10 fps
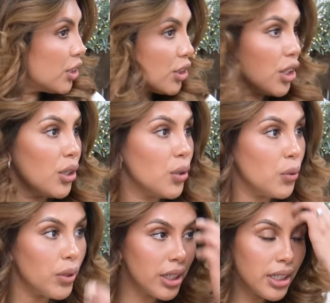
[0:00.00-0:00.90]

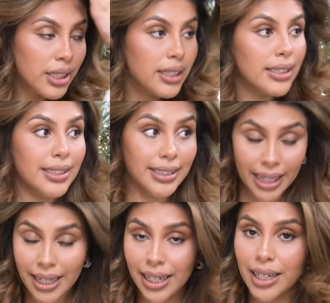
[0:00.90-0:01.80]
So
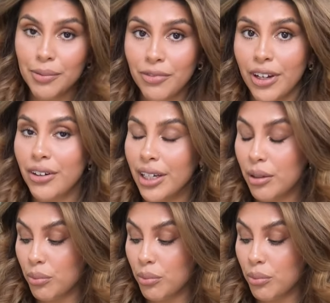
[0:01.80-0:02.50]
yeah, I'm very